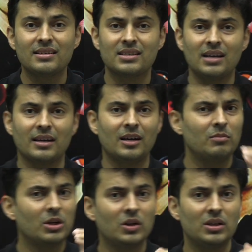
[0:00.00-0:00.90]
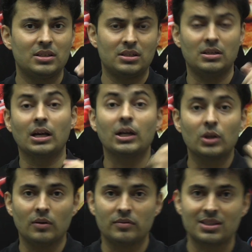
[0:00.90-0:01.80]
this target because the
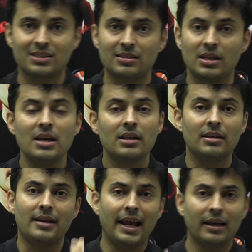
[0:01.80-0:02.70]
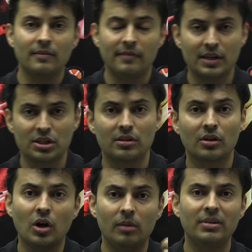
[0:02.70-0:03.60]
cutoffs, the rank inflation, the
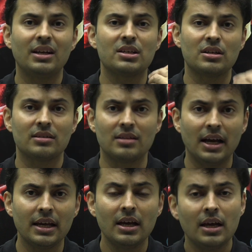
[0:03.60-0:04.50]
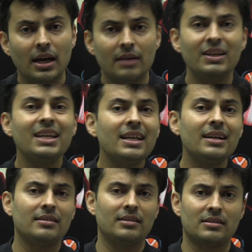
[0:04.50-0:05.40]
competition is high, and we
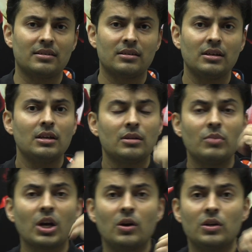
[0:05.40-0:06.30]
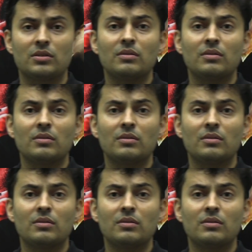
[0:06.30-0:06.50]
need this because